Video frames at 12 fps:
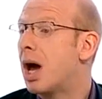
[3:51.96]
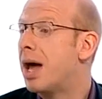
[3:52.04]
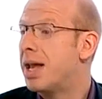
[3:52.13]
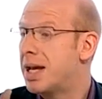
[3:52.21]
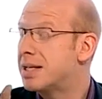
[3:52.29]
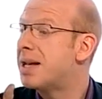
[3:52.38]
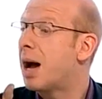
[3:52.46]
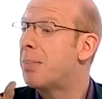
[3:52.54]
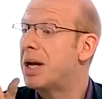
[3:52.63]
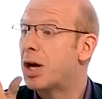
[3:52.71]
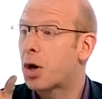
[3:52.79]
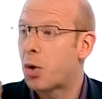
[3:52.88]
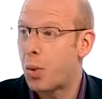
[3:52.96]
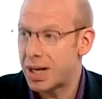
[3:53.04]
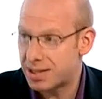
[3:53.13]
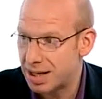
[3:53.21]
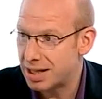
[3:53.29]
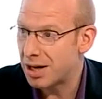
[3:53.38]
he's now been
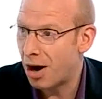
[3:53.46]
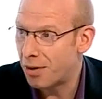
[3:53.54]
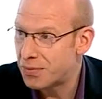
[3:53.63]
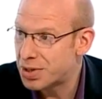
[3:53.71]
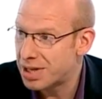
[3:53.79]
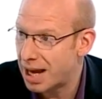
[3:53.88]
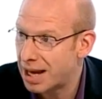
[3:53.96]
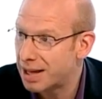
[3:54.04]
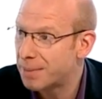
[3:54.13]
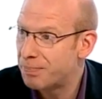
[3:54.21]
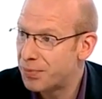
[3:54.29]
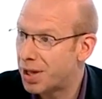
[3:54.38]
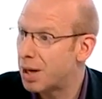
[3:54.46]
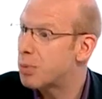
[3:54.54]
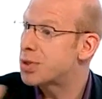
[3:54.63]
acquitted of saying that it